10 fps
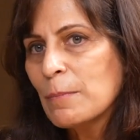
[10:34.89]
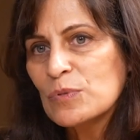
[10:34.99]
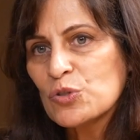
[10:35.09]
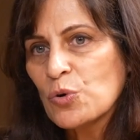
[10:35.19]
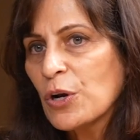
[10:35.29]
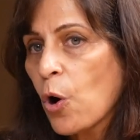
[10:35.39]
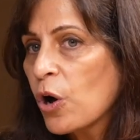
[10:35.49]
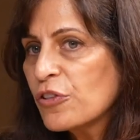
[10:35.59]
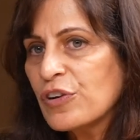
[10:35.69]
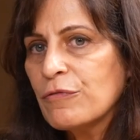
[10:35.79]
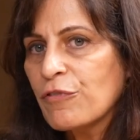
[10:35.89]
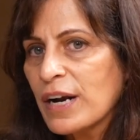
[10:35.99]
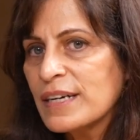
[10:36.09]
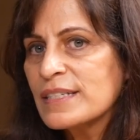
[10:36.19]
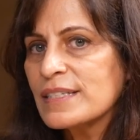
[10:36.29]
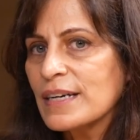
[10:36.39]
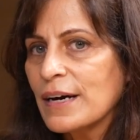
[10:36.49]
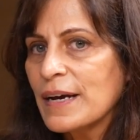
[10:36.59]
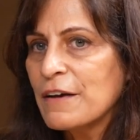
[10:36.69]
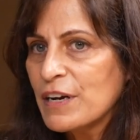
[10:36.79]
So in all three fronts,
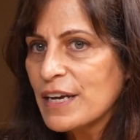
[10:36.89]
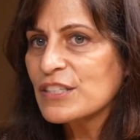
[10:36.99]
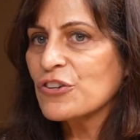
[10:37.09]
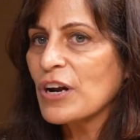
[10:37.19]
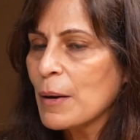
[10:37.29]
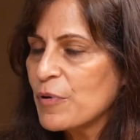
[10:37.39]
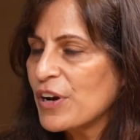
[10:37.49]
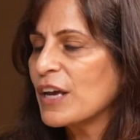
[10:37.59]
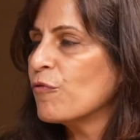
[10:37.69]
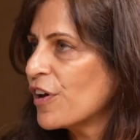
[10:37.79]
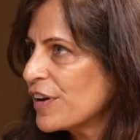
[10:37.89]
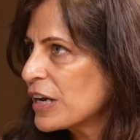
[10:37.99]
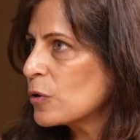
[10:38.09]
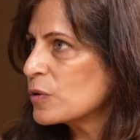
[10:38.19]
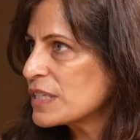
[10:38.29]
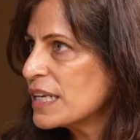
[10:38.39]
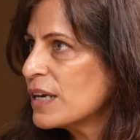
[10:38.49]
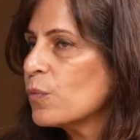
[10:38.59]
NVIDIA is collaborating very closely